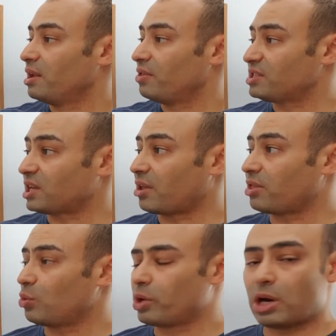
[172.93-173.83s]
The second
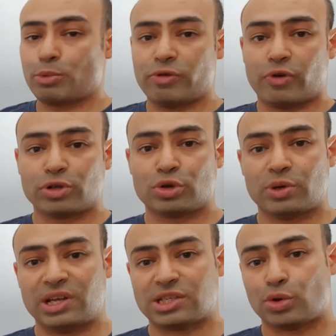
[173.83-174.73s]
thing we're going to move on to
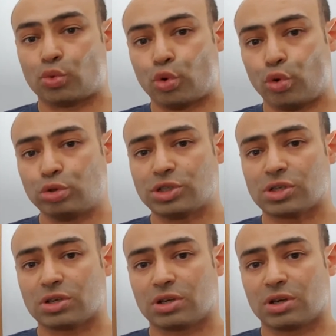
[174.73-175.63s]
is the
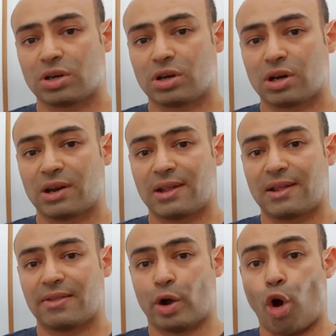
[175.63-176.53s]
rules
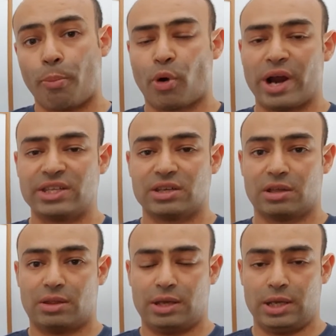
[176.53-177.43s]
that operate
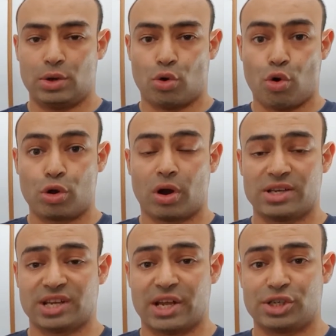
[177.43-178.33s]
the
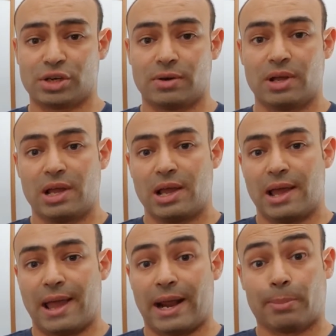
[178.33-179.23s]
organization.
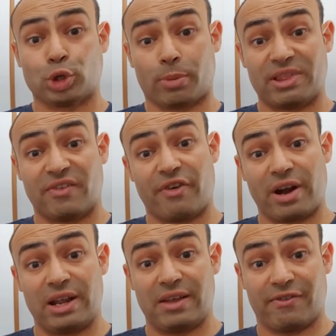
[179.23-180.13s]
And I'm talking about the
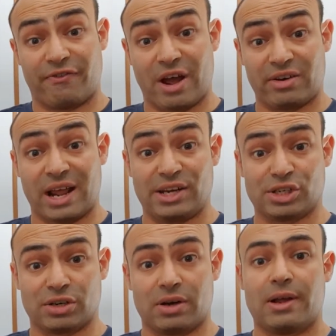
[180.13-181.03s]
very
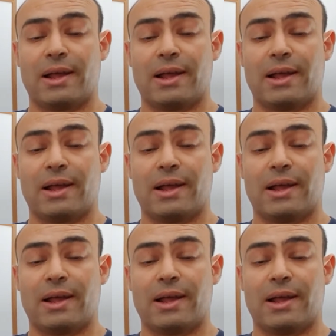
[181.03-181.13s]
foundation,